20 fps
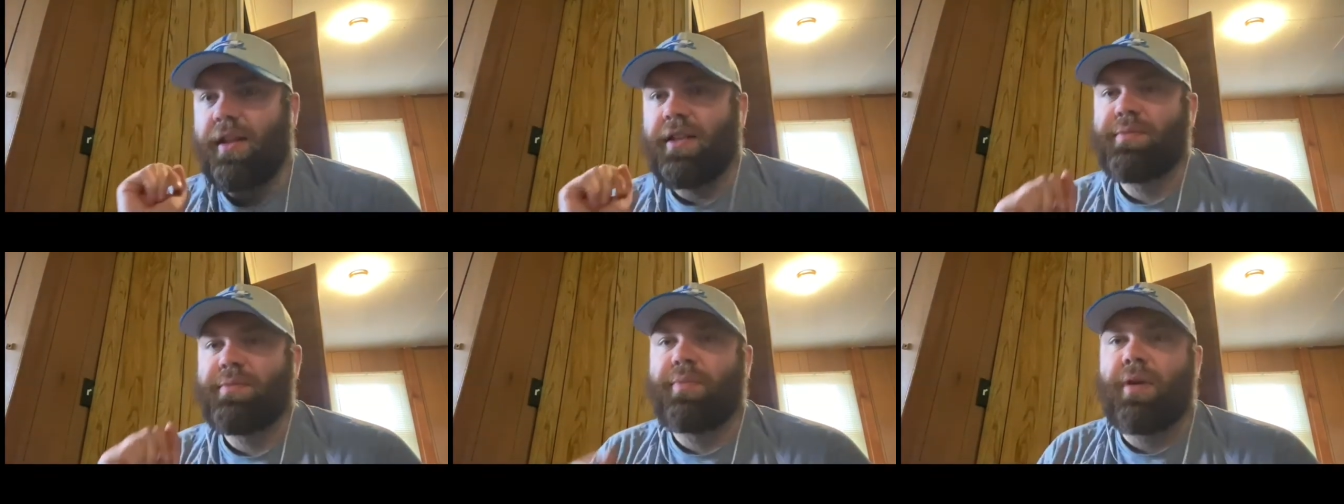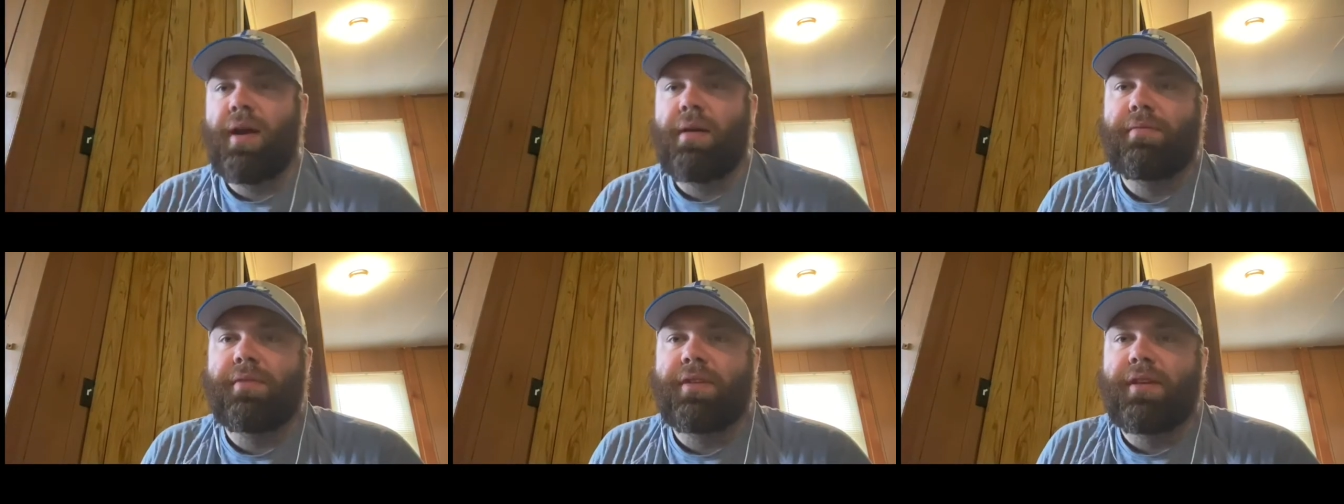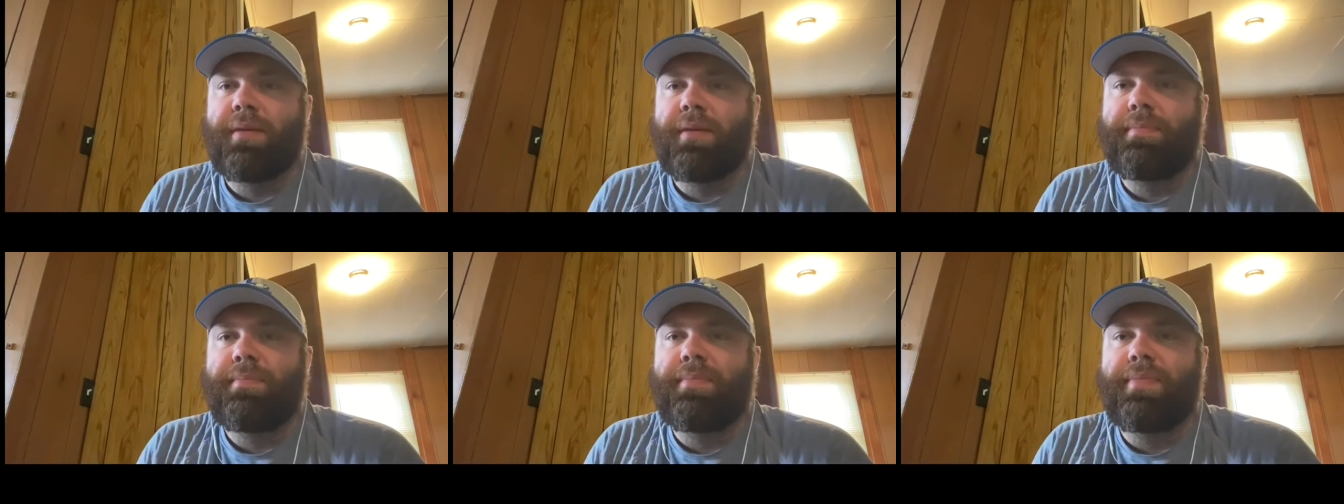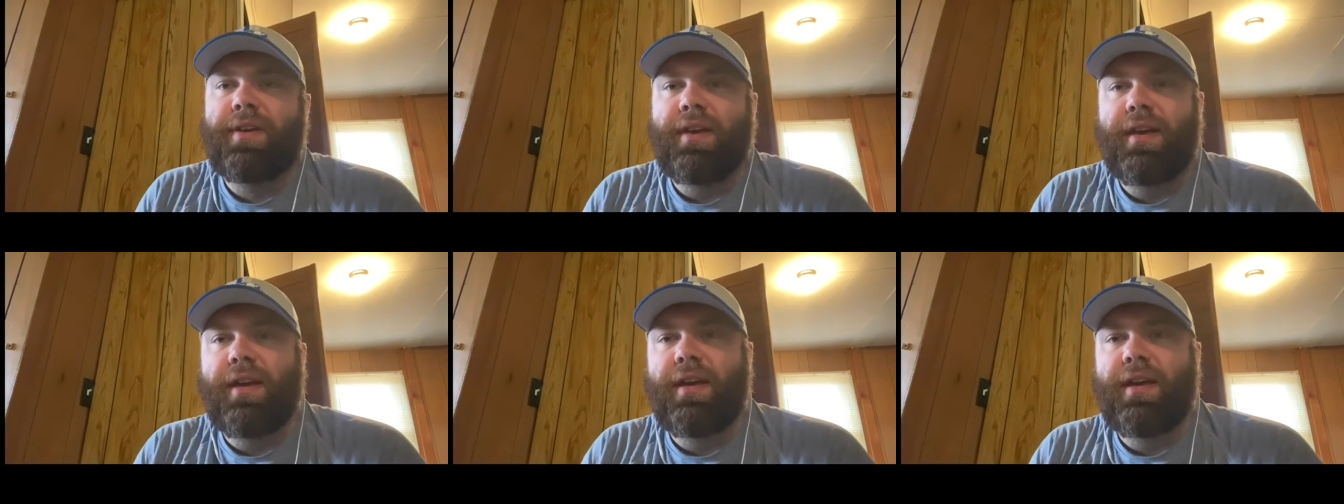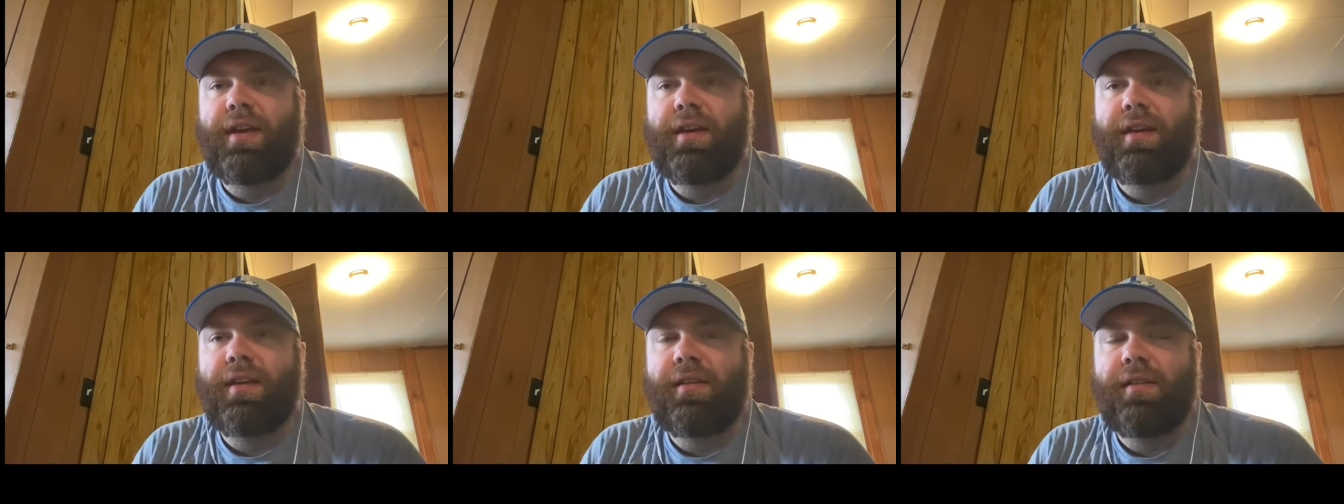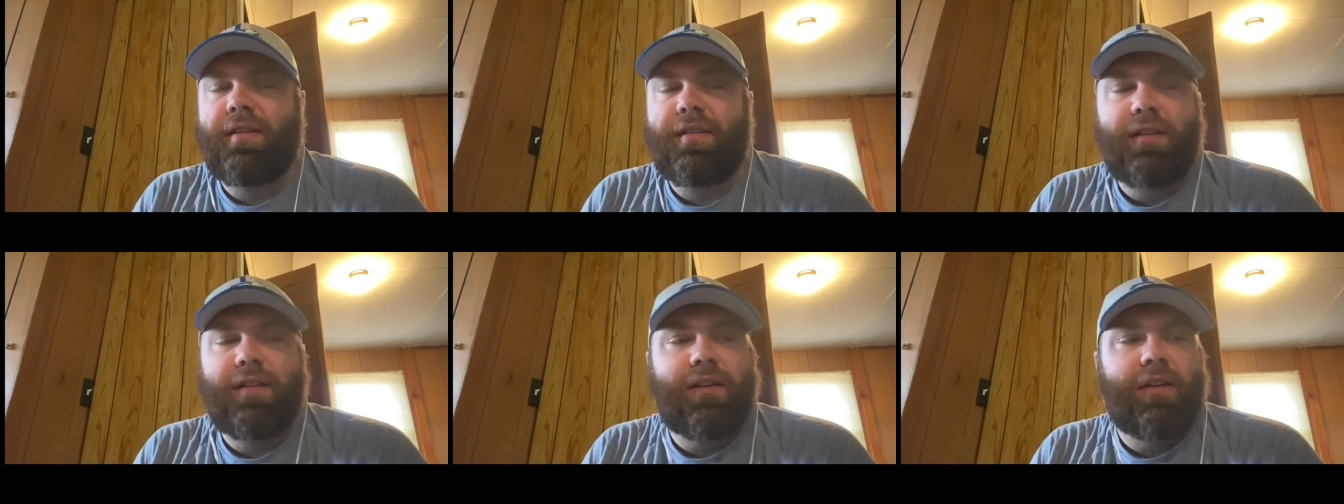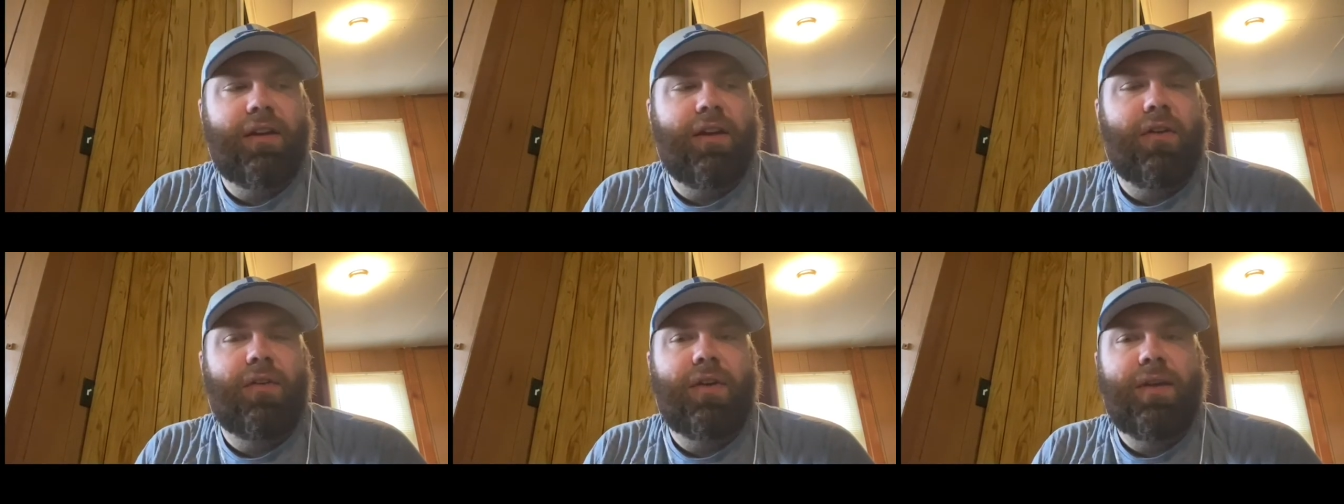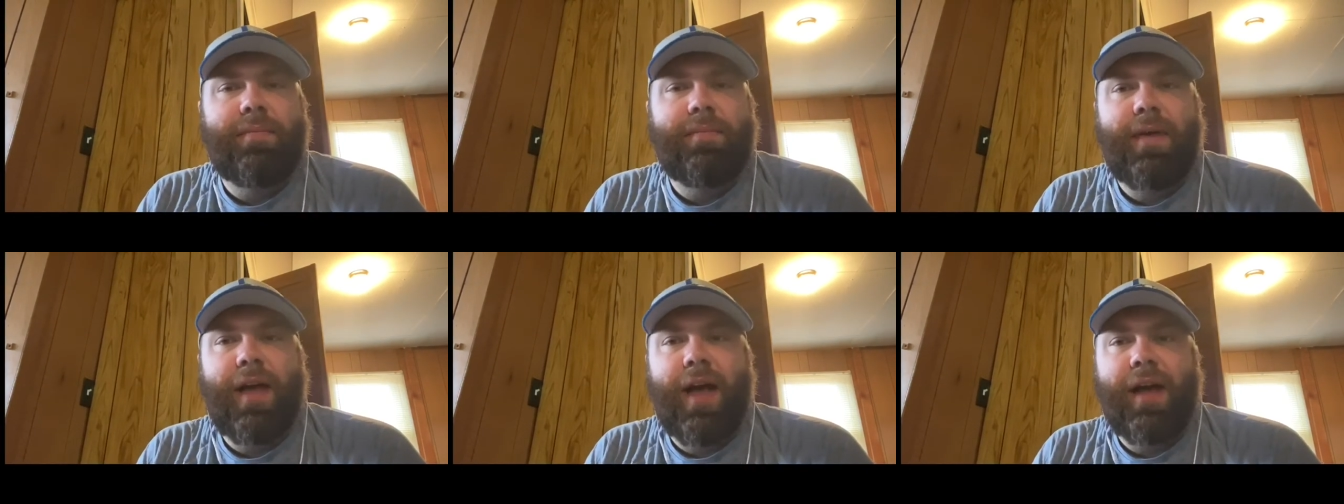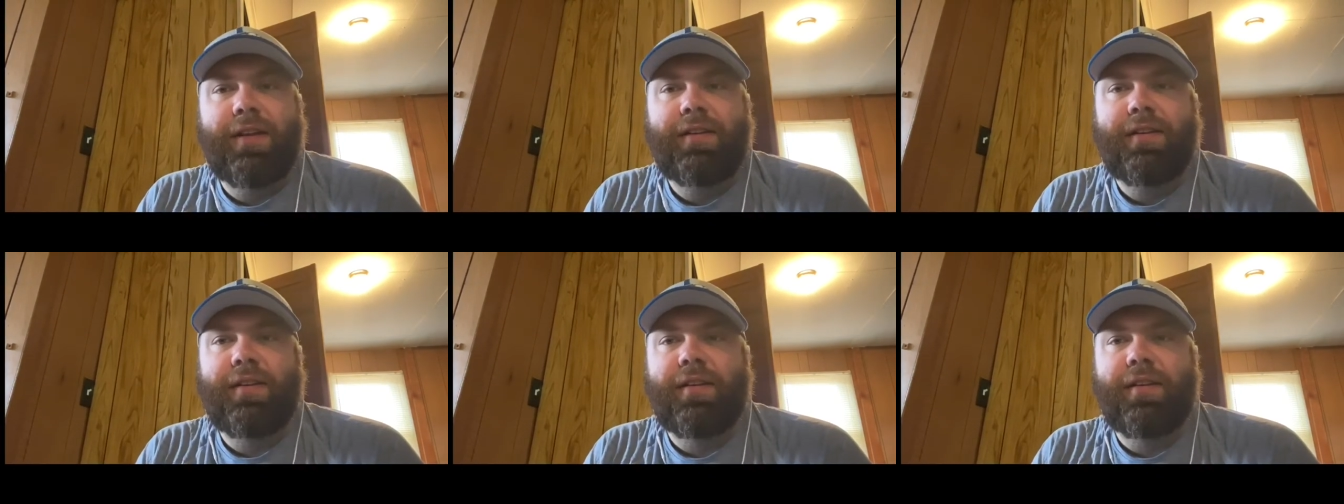probably a big, impact